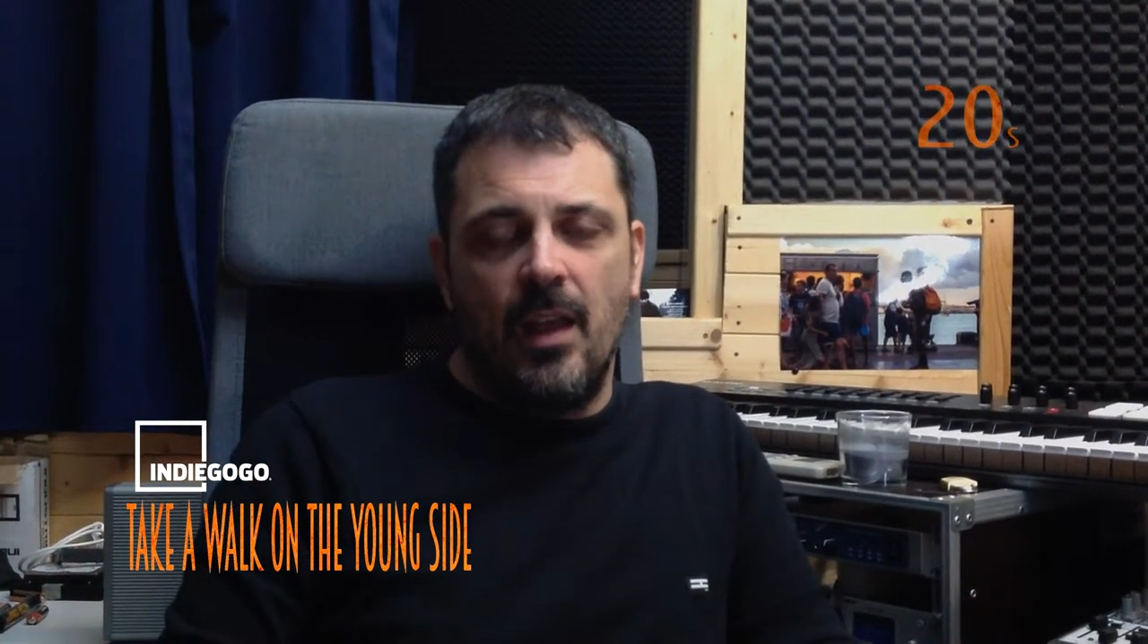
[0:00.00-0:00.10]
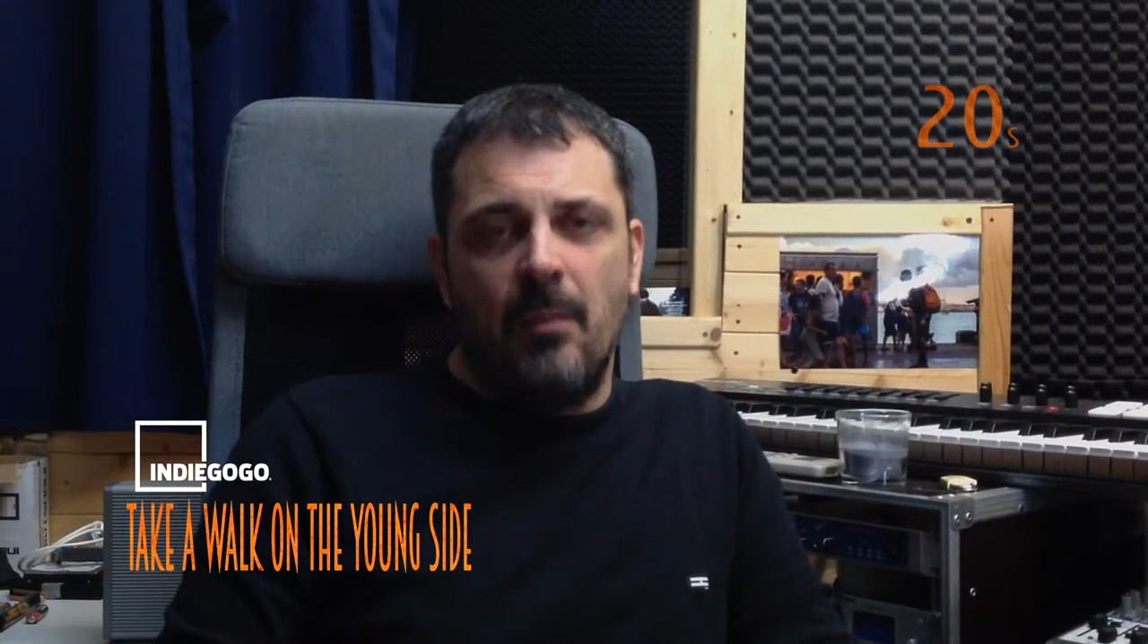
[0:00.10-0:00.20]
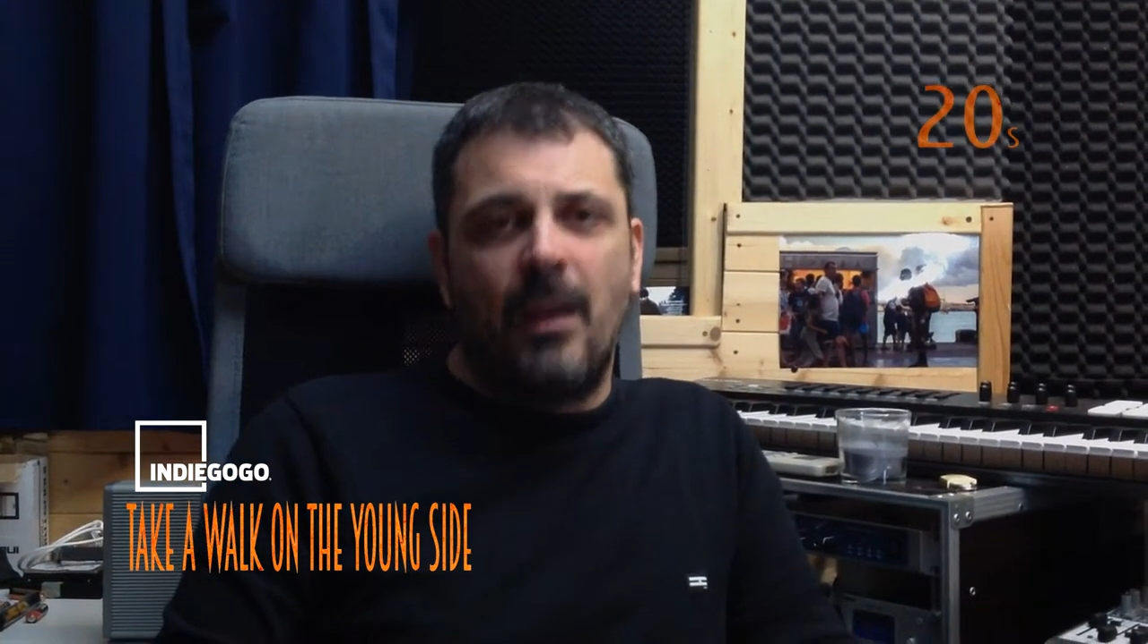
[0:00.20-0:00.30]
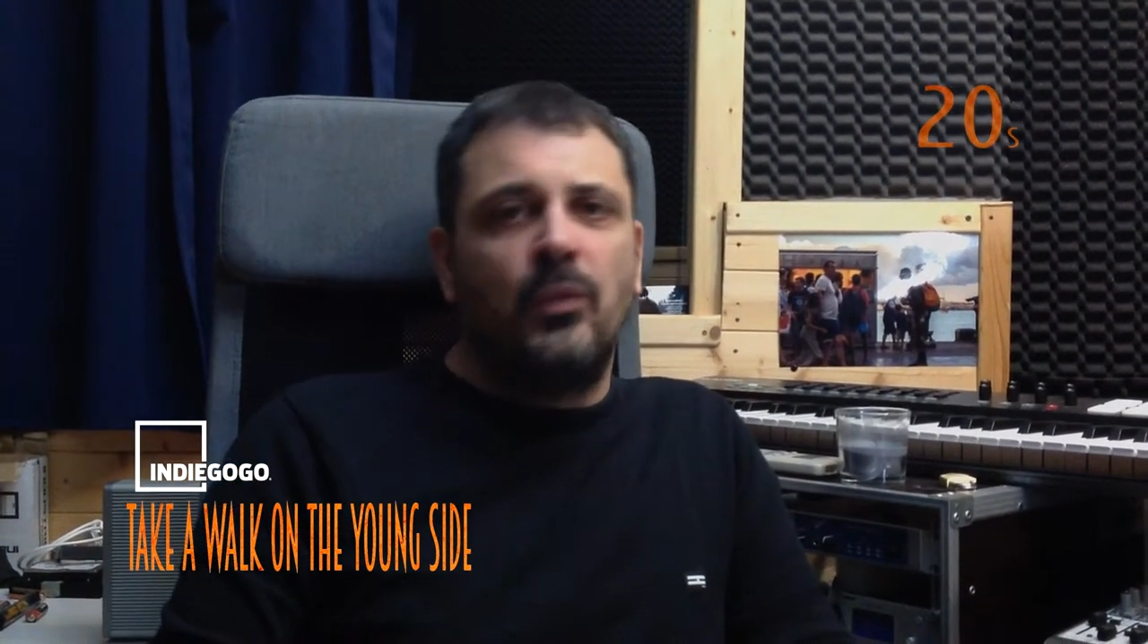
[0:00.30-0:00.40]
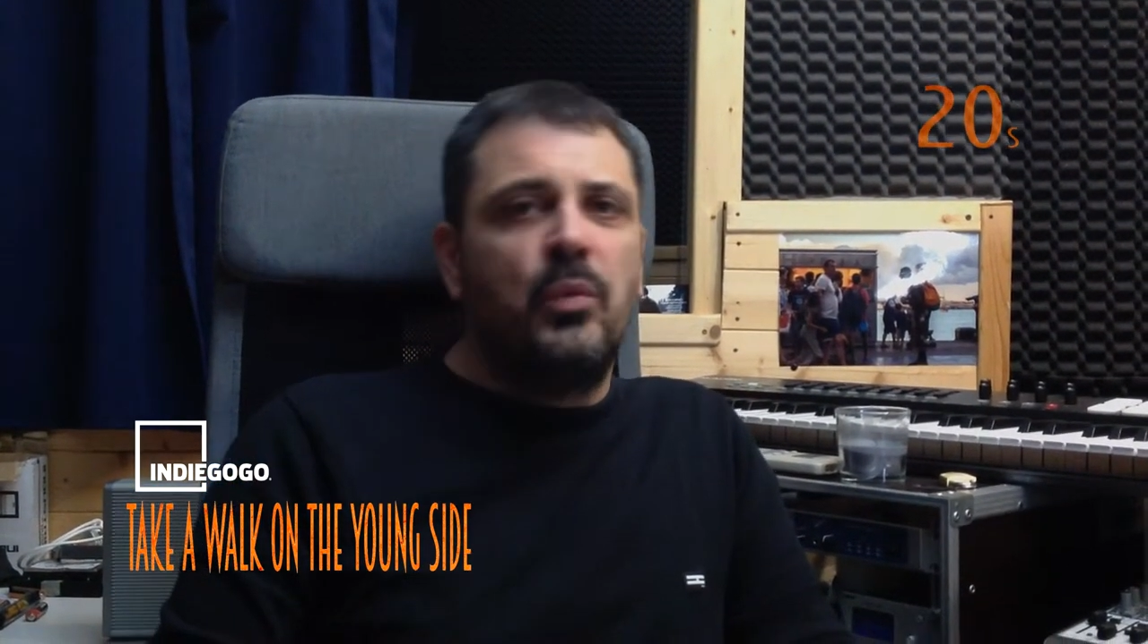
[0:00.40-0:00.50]

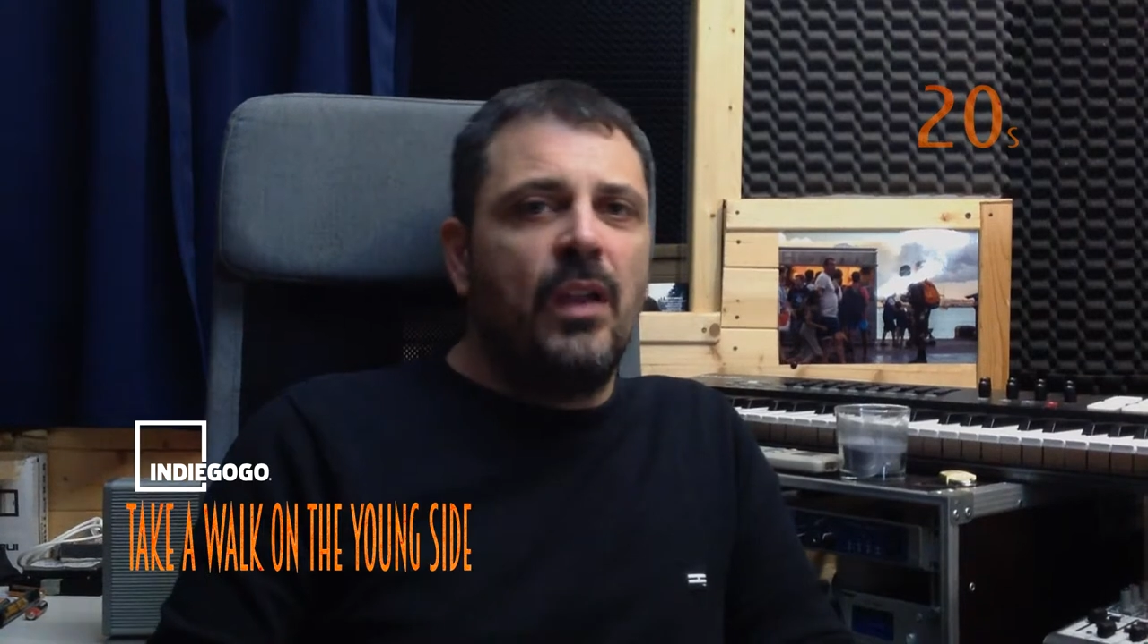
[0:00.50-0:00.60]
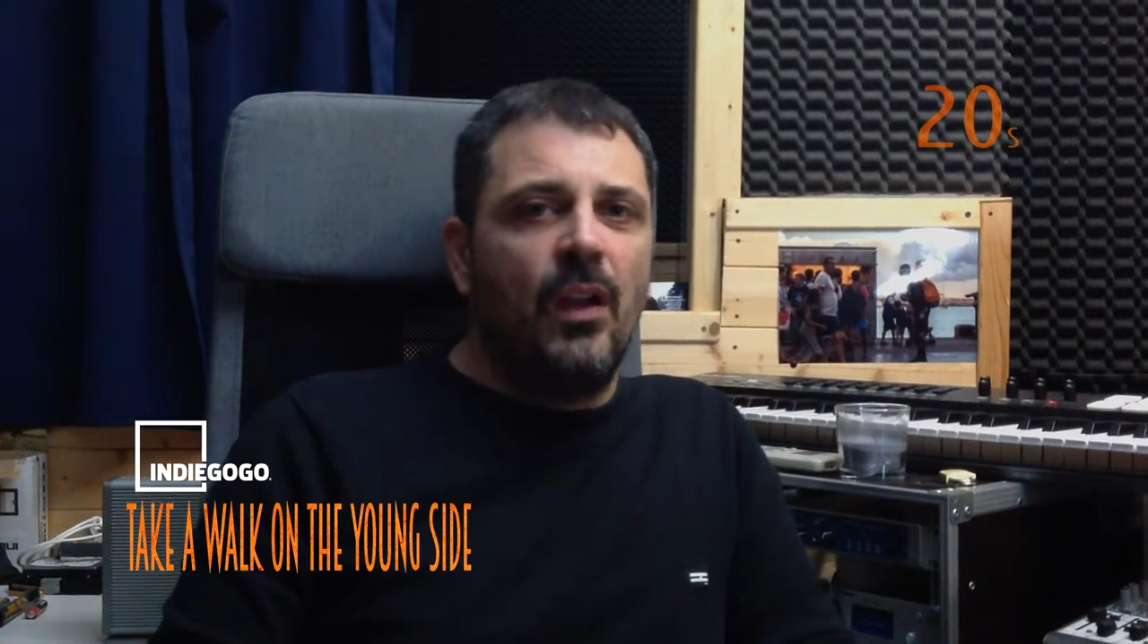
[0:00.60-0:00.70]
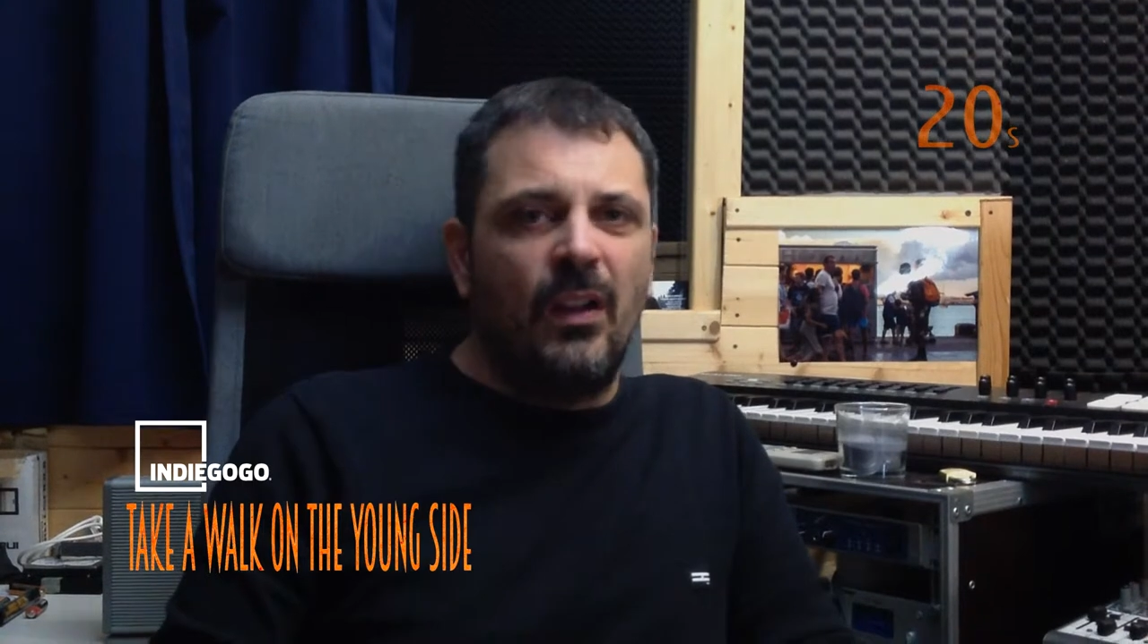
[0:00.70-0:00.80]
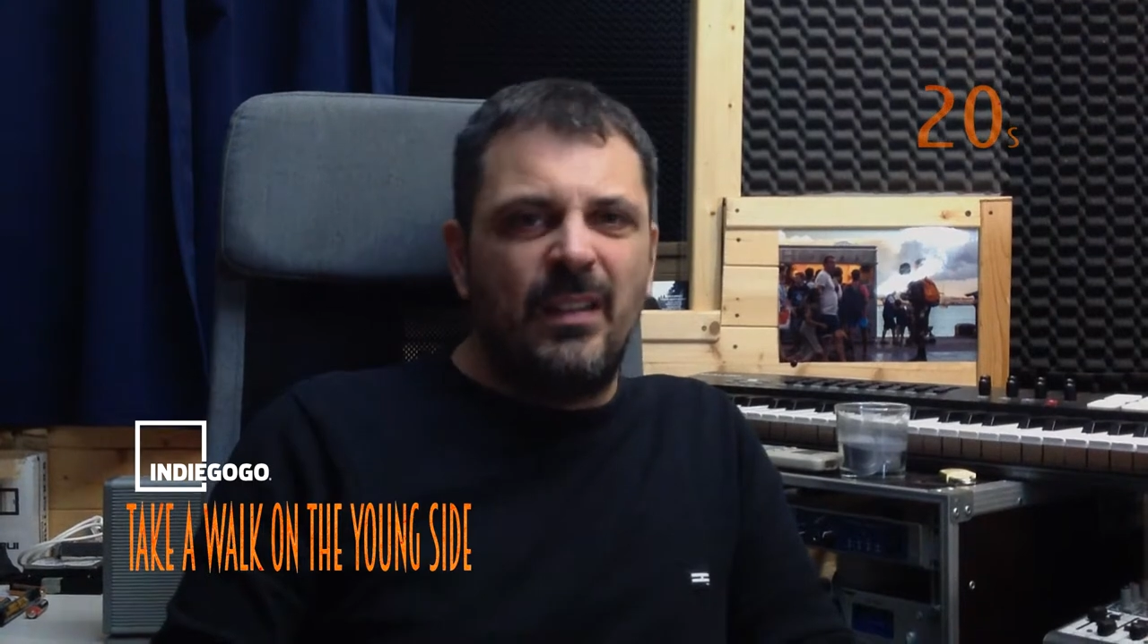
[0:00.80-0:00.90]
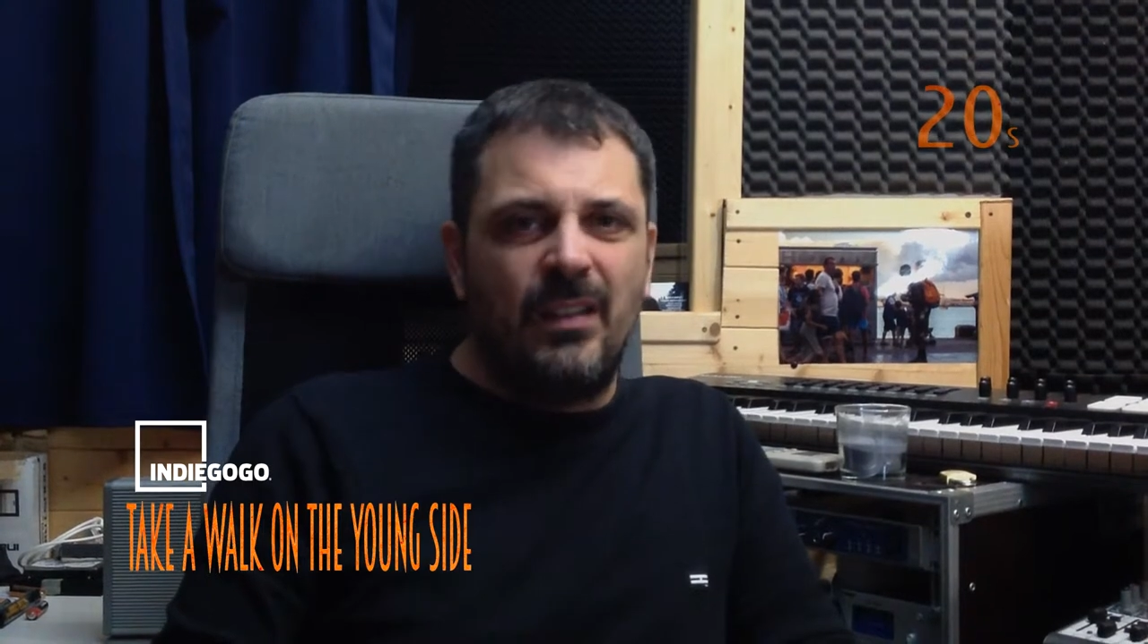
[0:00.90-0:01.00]
but we
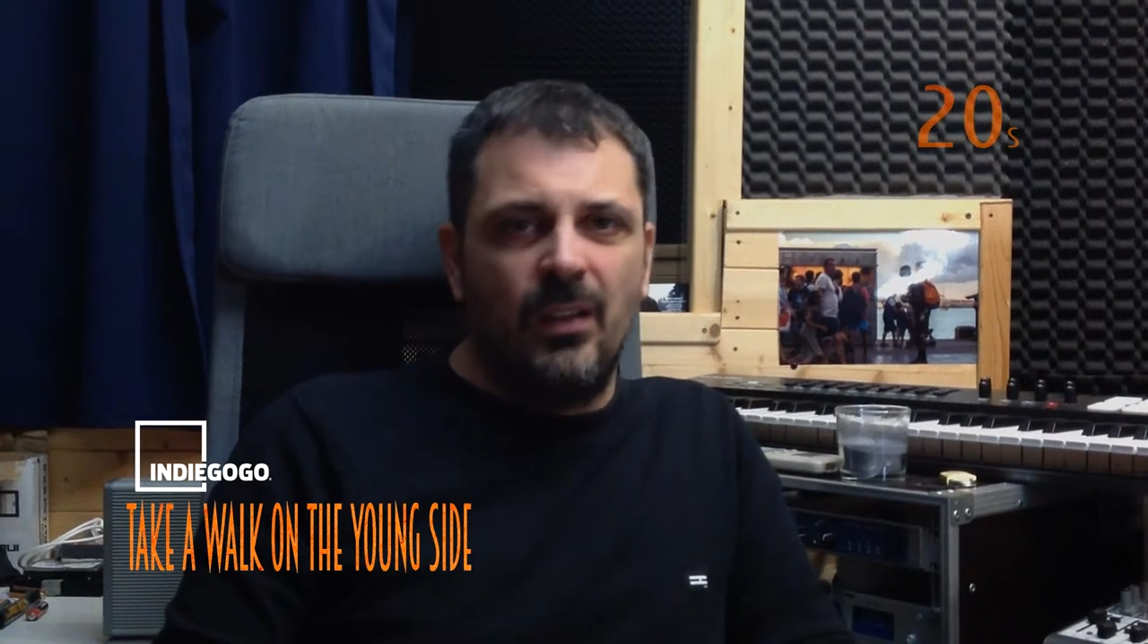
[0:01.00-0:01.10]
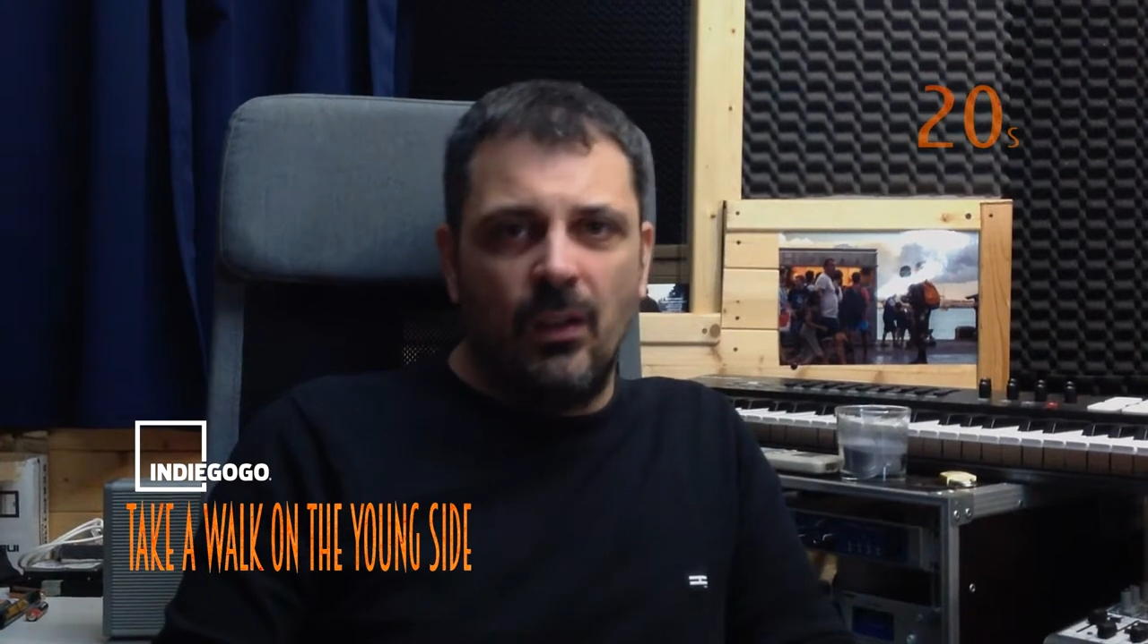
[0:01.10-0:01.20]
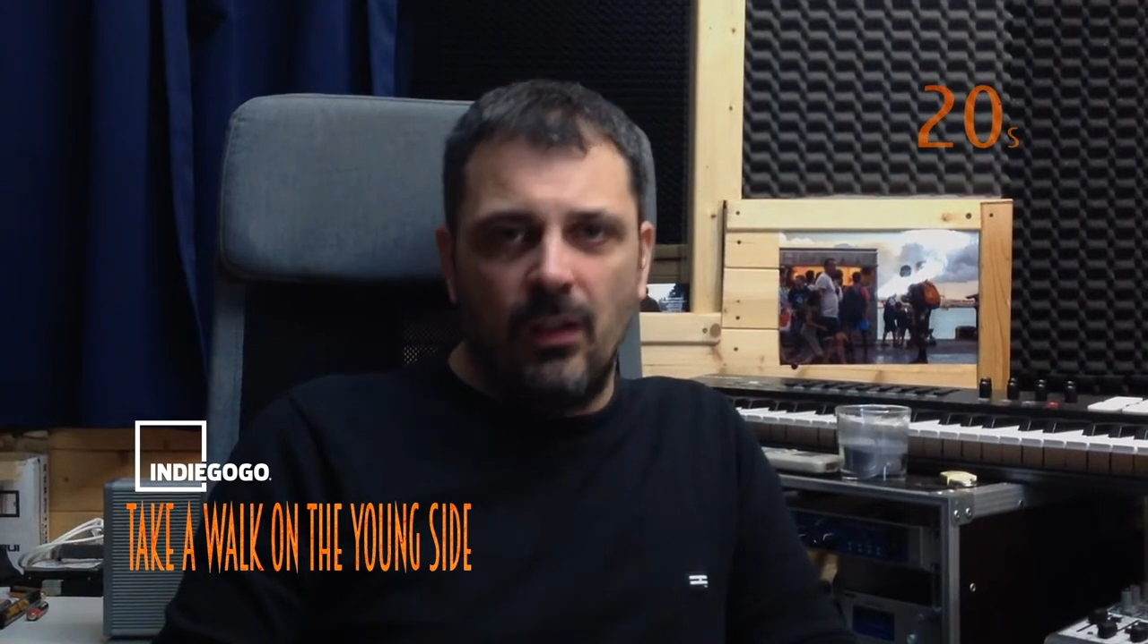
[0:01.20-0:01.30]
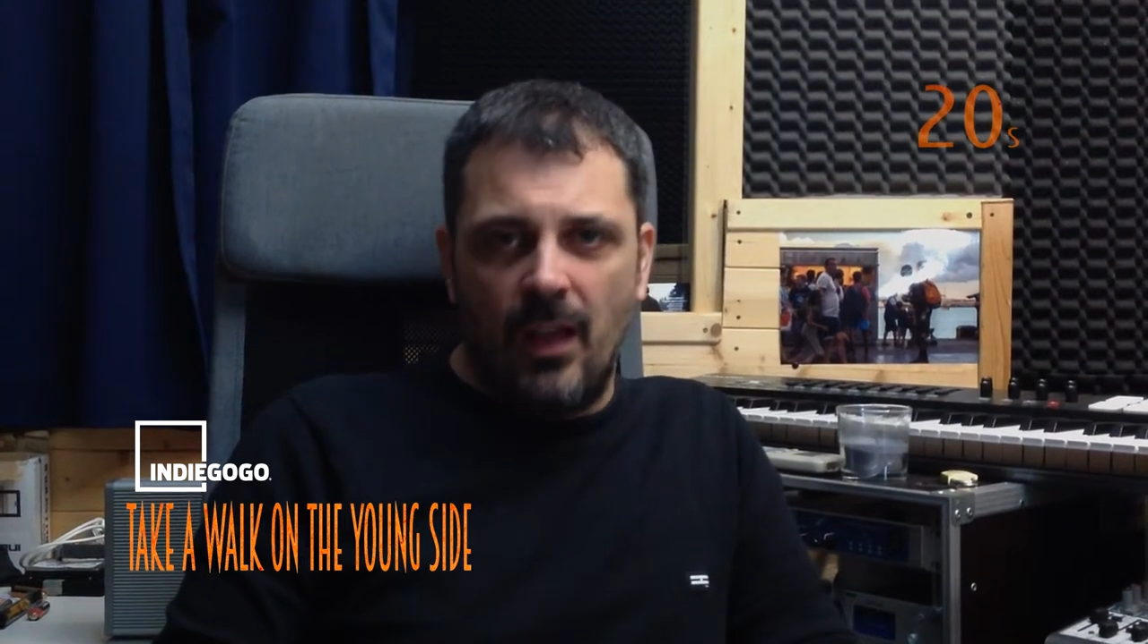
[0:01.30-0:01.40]
also